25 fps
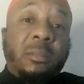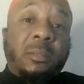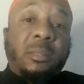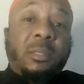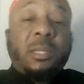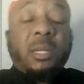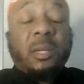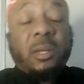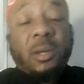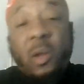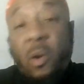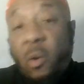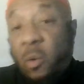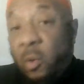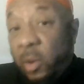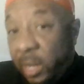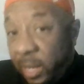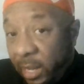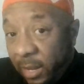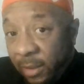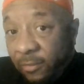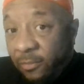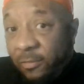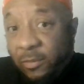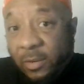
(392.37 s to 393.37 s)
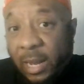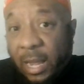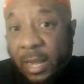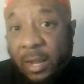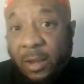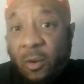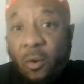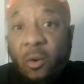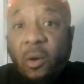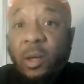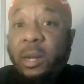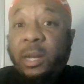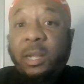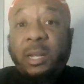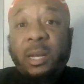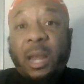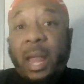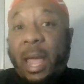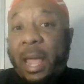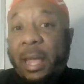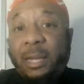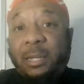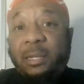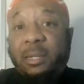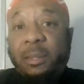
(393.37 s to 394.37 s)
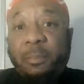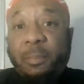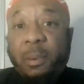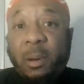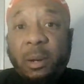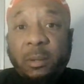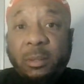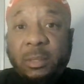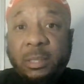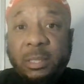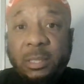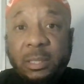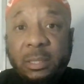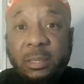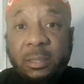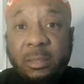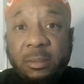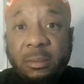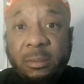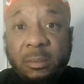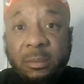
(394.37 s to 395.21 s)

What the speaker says: to know if they're going to like the person.